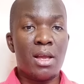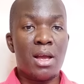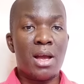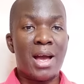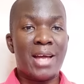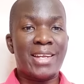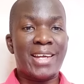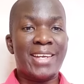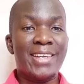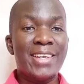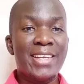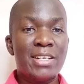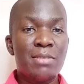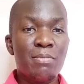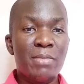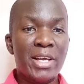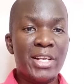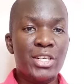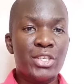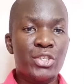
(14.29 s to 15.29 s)
and I did
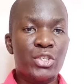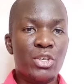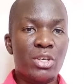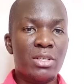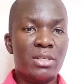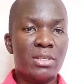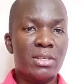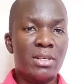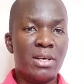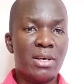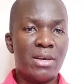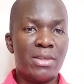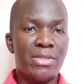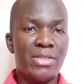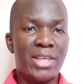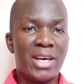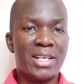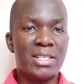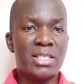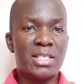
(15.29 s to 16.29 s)
mention
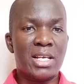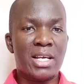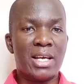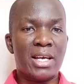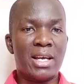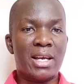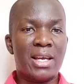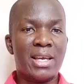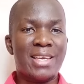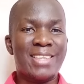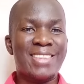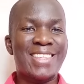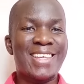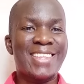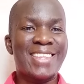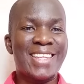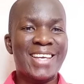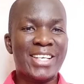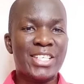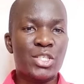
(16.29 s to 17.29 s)
that in the
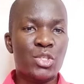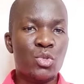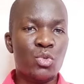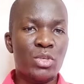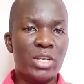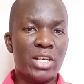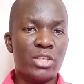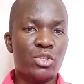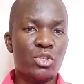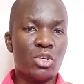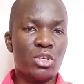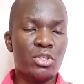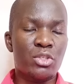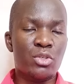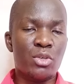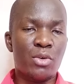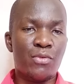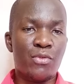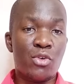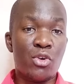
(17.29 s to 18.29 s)
next two lessons,
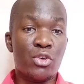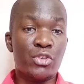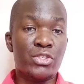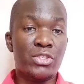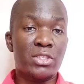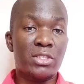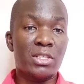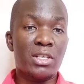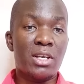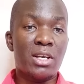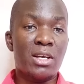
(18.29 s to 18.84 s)
of course,